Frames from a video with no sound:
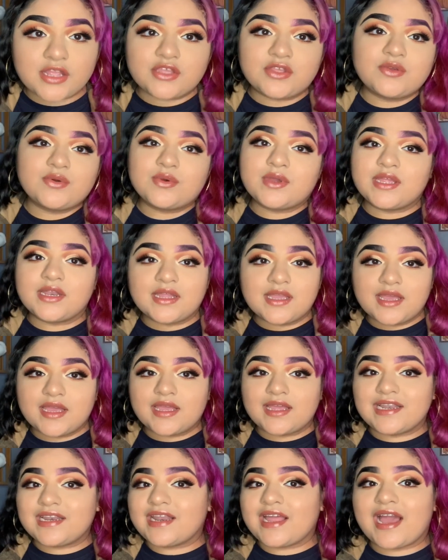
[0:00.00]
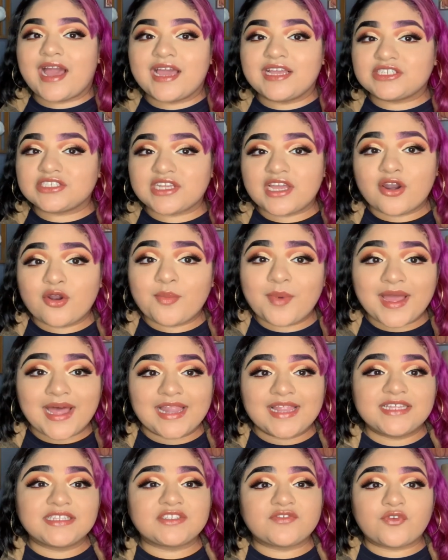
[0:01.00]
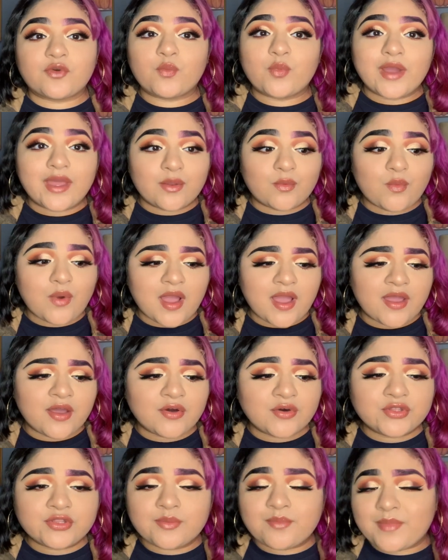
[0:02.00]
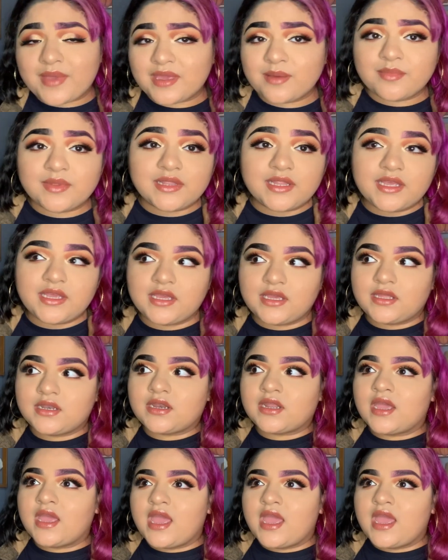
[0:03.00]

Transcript: You can get eyeshadow palettes from Wet n Wild, Maybelline,